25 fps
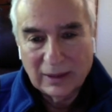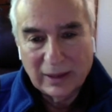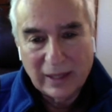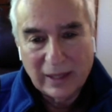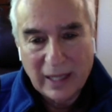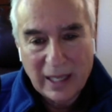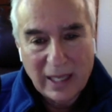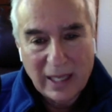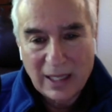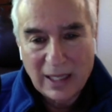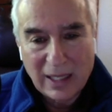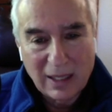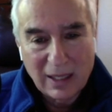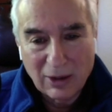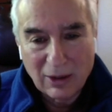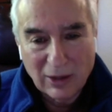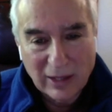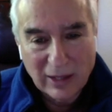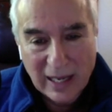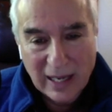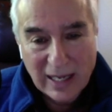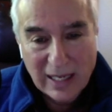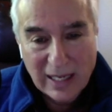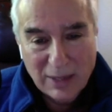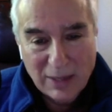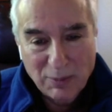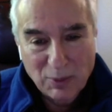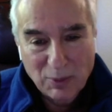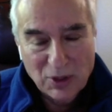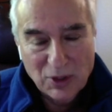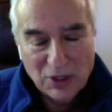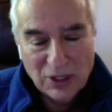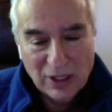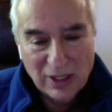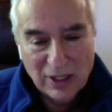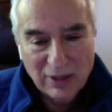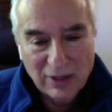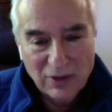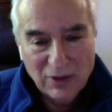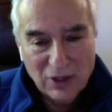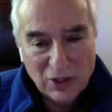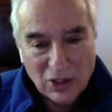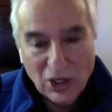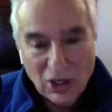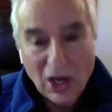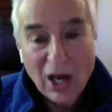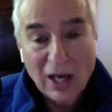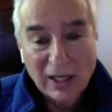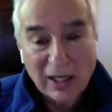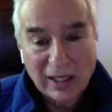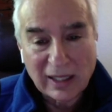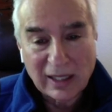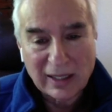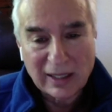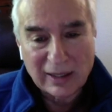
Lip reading: 80 or 90% of the talking.